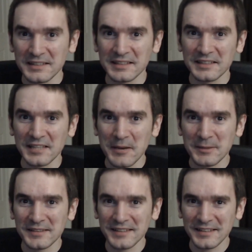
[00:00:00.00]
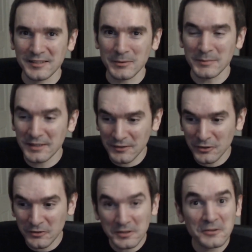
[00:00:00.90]
that makes sense to me because you're
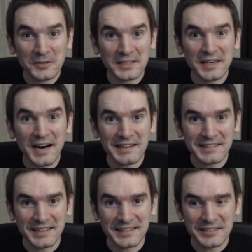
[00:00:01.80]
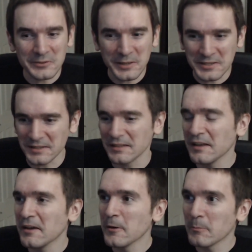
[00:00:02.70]
literally God in that situation.
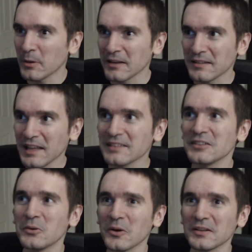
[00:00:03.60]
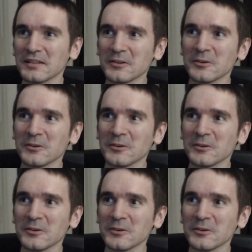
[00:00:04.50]
But unless you are literally